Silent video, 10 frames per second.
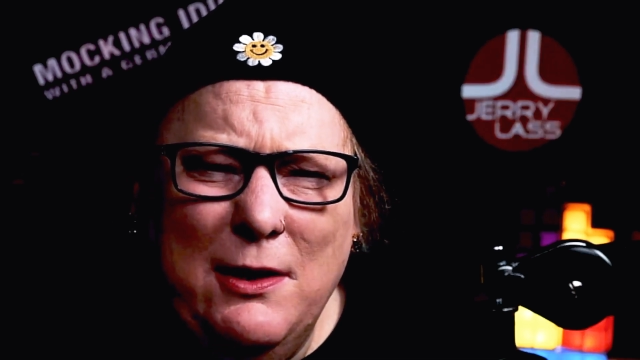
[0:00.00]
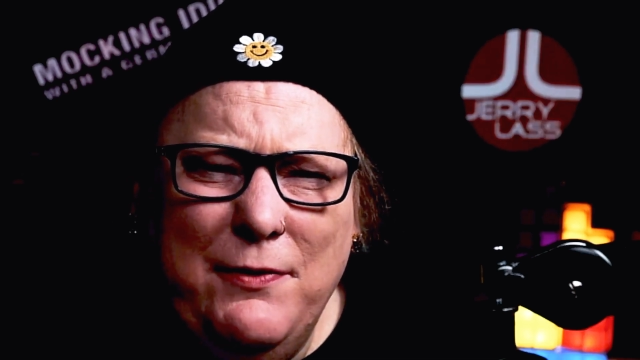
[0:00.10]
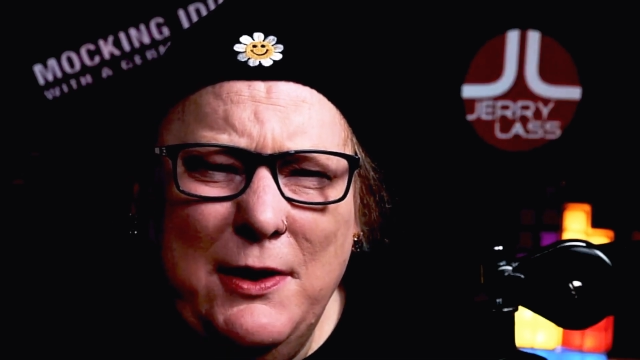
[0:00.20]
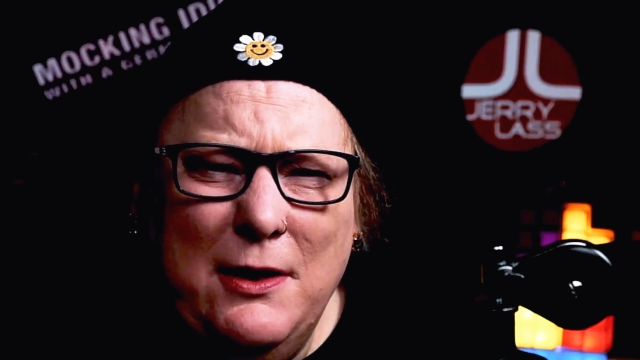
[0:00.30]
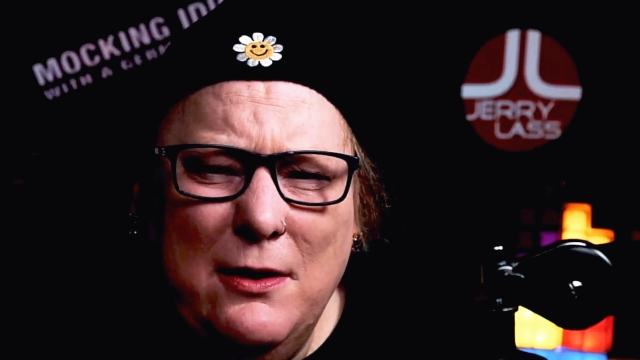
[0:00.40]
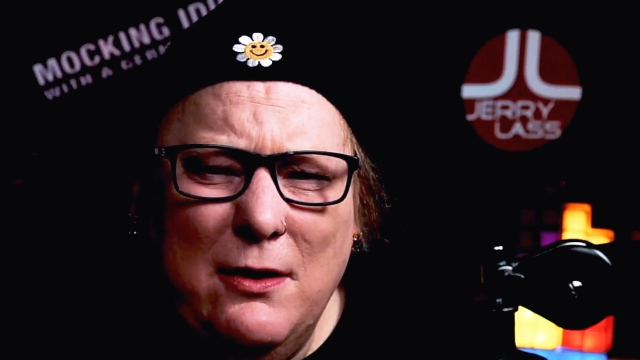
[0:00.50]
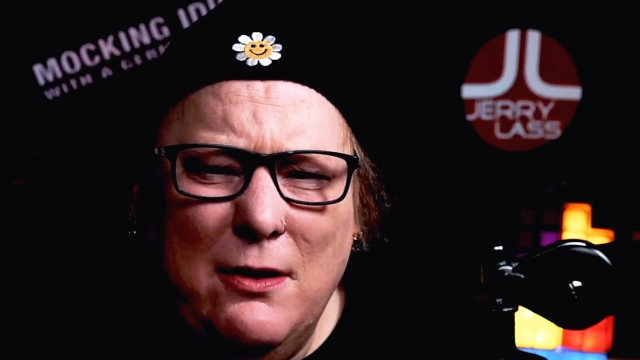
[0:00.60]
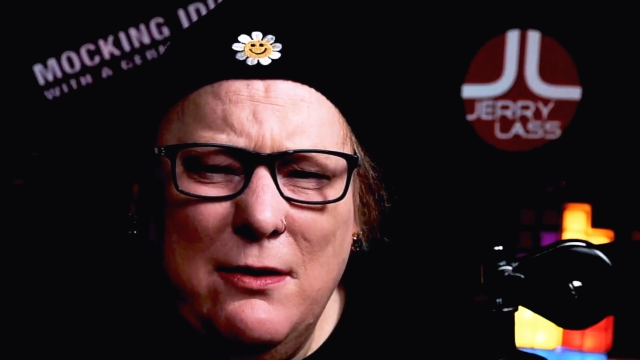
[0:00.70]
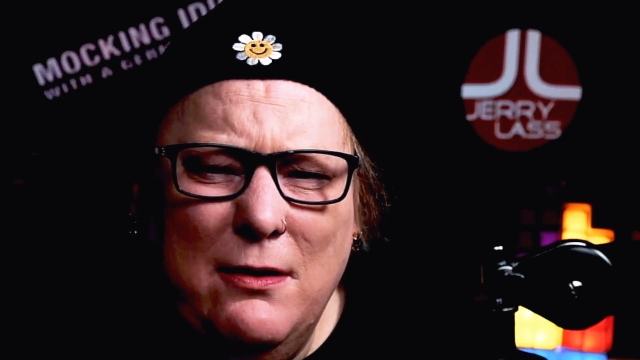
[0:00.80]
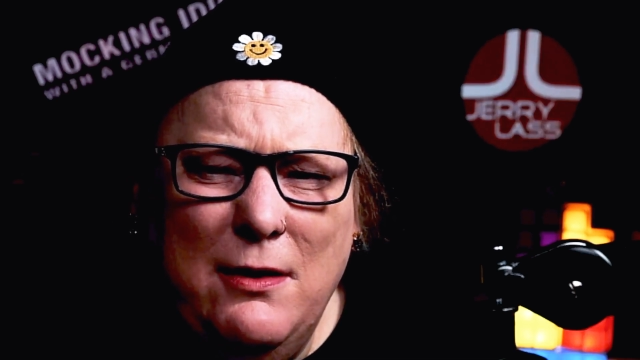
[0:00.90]
living
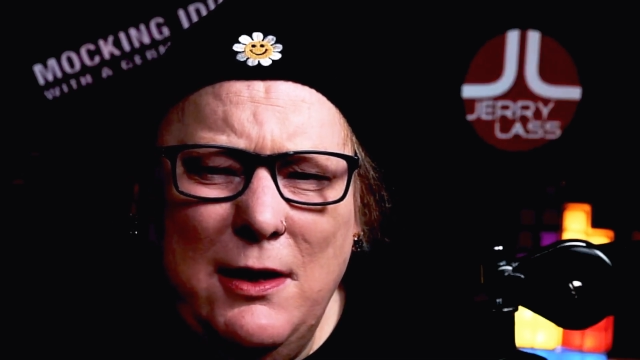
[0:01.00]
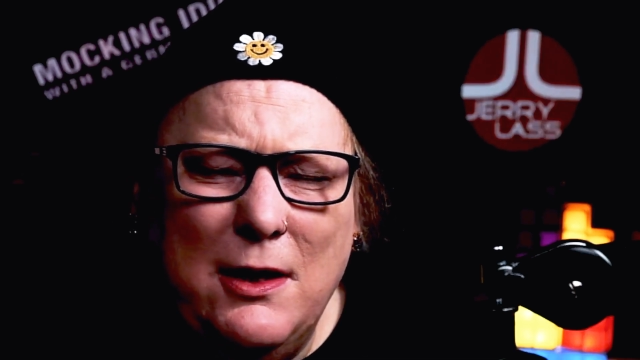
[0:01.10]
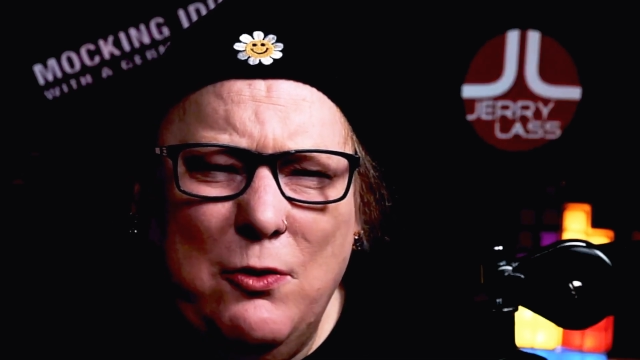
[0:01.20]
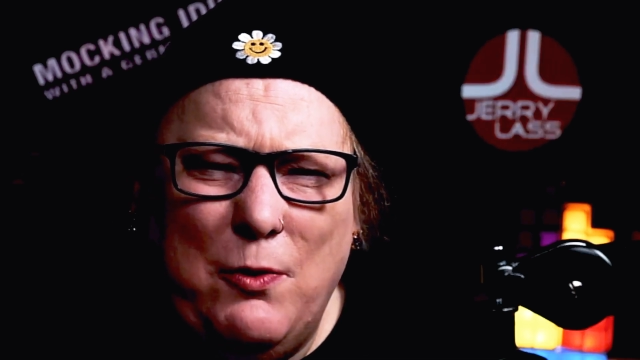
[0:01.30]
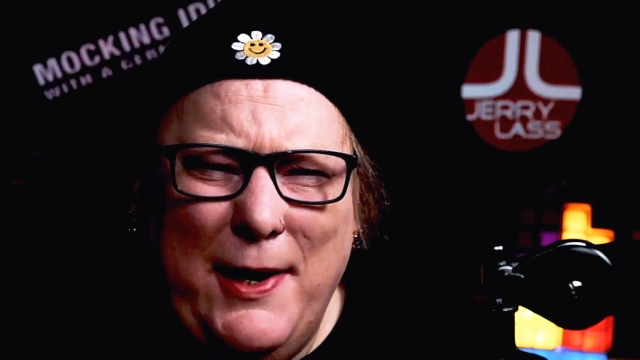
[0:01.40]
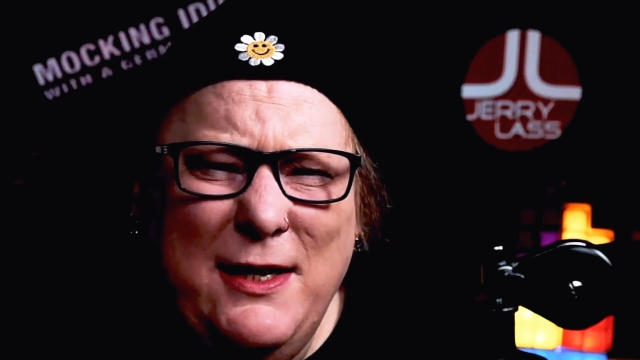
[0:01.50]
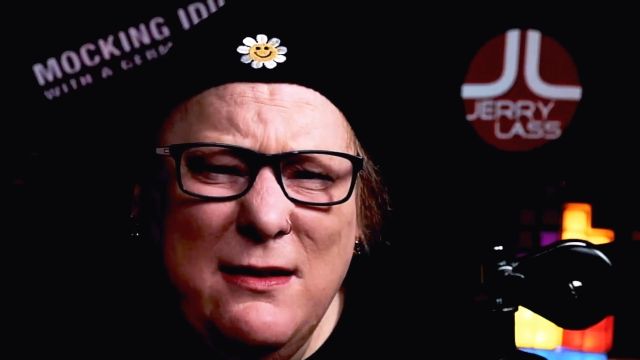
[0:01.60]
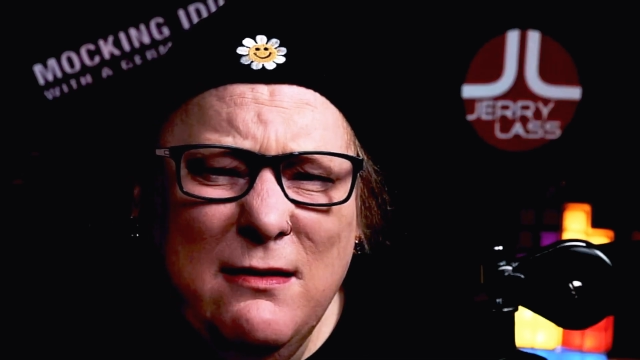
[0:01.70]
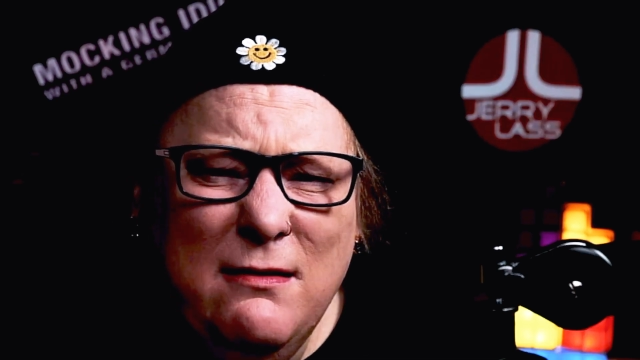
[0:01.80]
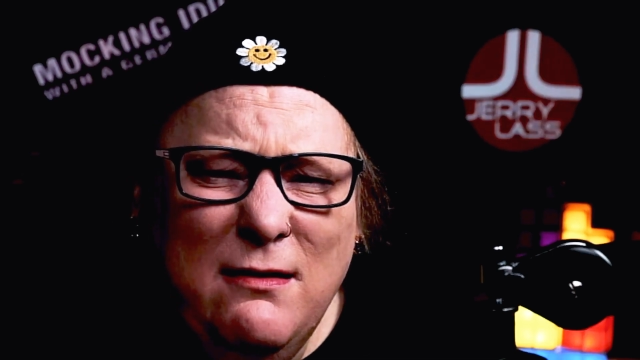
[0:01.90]
on the
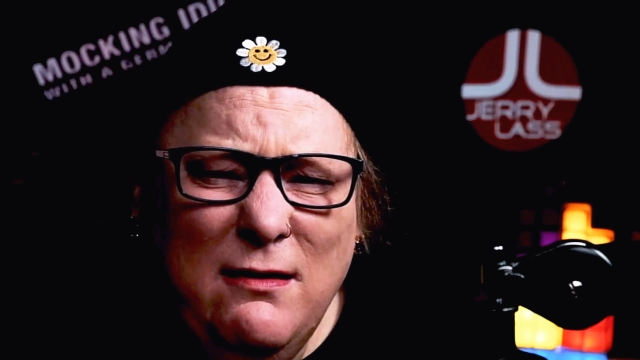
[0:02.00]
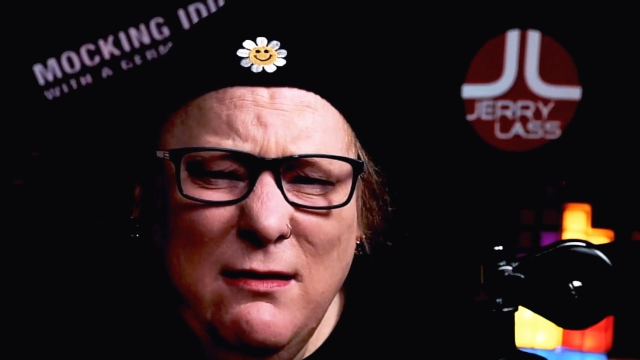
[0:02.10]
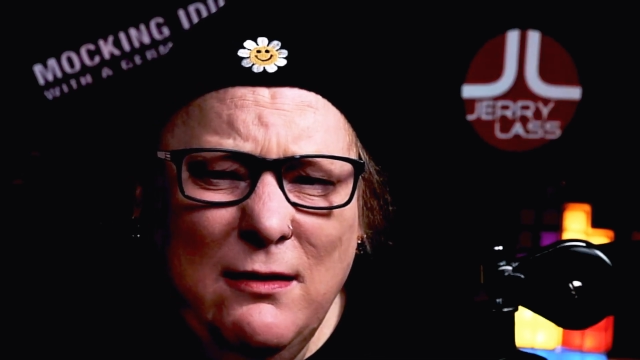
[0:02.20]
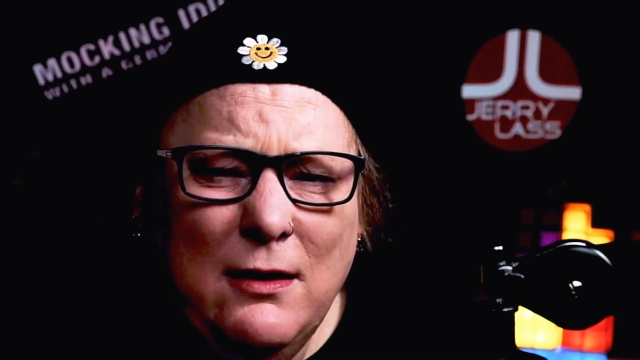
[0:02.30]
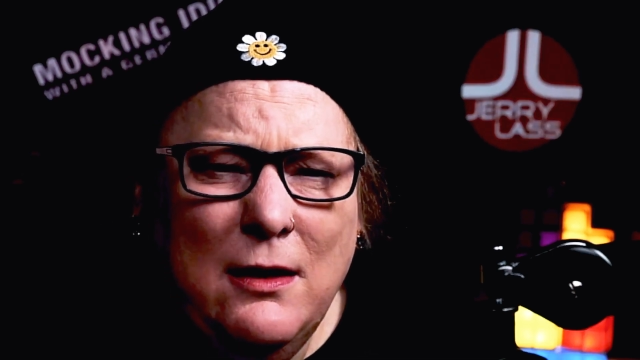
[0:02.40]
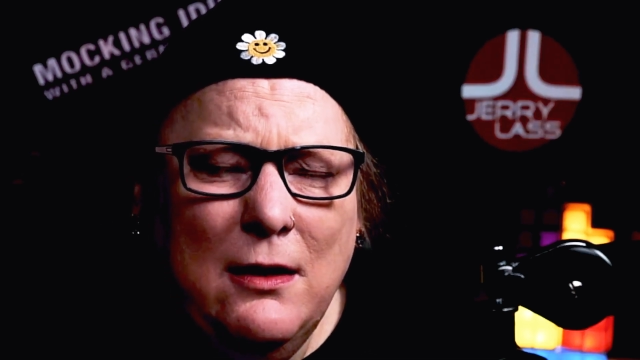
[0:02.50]
equator.